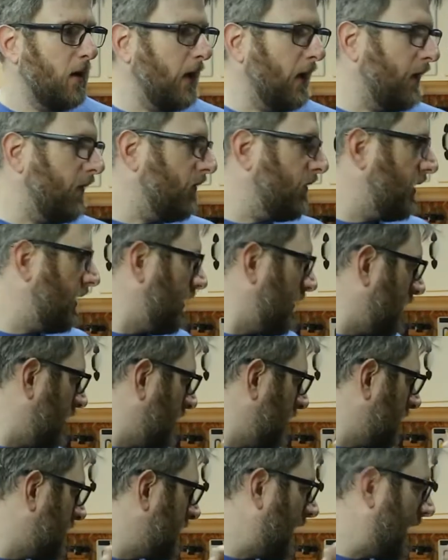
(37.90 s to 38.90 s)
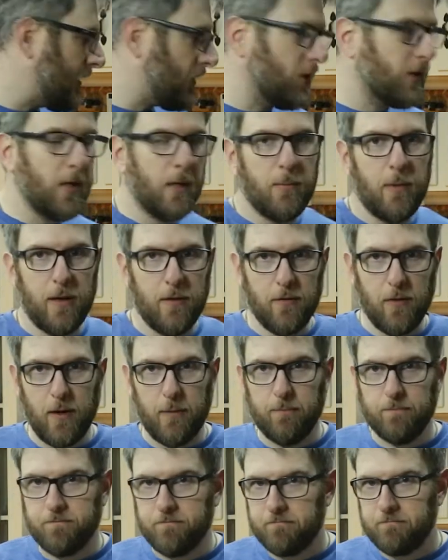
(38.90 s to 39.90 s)
and then attach it to the bed
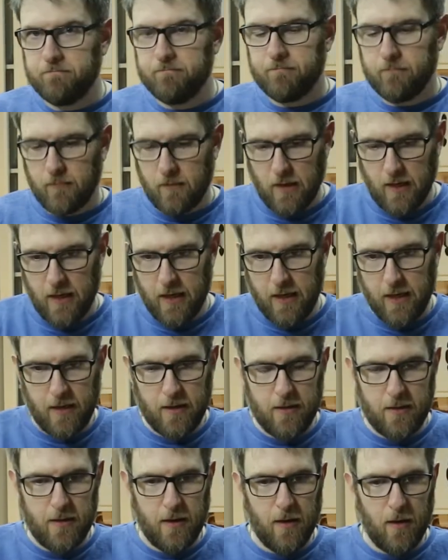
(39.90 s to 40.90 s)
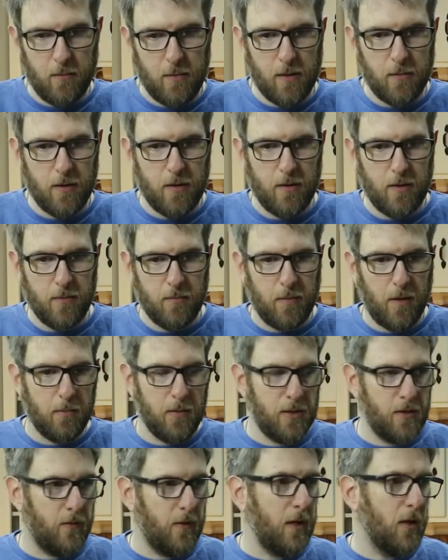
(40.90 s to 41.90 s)
frame and then I'll be able to
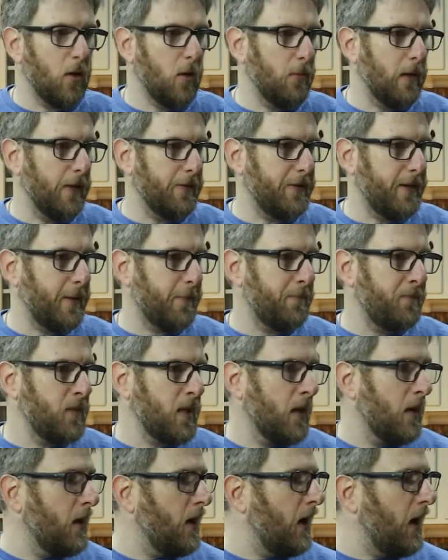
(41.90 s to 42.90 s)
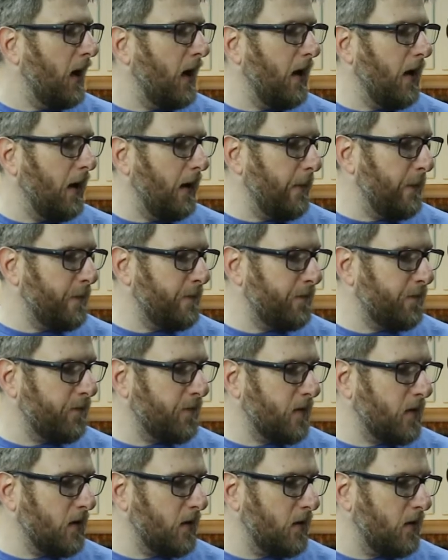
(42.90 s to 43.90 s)
publish a video about that um,
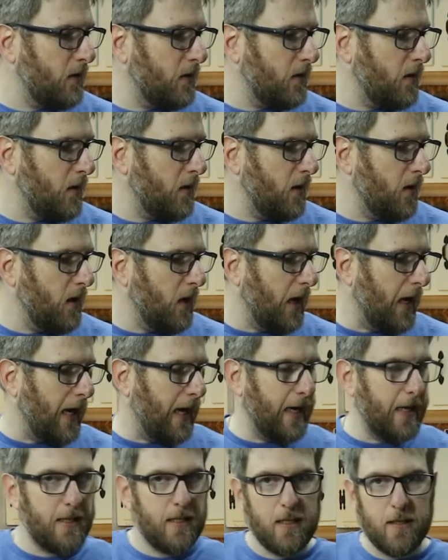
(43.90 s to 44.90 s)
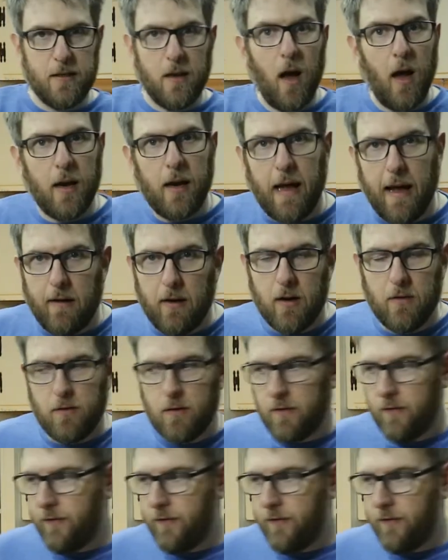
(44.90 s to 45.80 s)
I did not however